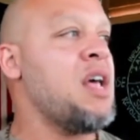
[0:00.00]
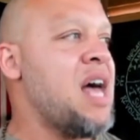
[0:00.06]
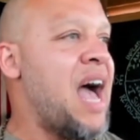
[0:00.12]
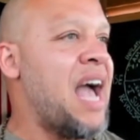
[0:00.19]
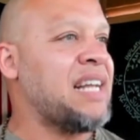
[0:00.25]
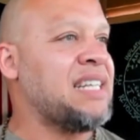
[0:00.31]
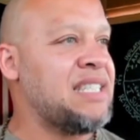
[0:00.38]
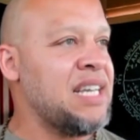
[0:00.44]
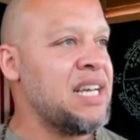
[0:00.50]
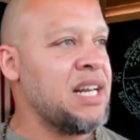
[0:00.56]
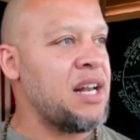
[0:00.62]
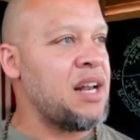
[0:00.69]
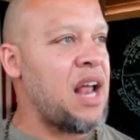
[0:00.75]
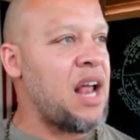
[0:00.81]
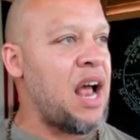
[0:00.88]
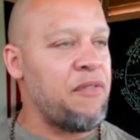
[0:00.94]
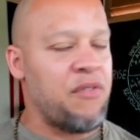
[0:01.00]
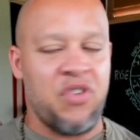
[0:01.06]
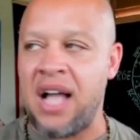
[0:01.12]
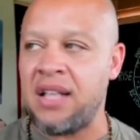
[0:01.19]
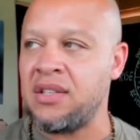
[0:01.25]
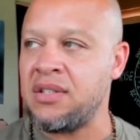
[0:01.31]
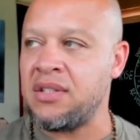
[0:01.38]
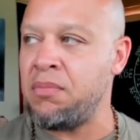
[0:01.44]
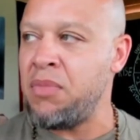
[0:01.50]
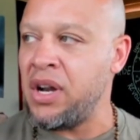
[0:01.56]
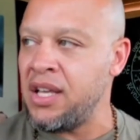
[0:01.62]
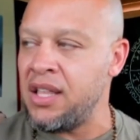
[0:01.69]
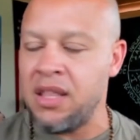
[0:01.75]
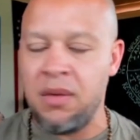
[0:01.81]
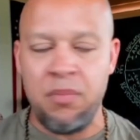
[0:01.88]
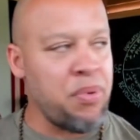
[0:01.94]
I did it. I've got some money
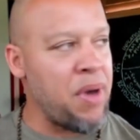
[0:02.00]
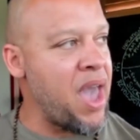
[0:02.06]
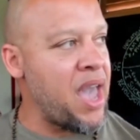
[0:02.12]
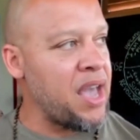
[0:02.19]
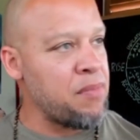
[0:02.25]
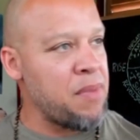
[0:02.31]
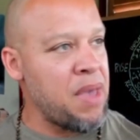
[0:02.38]
in the bank.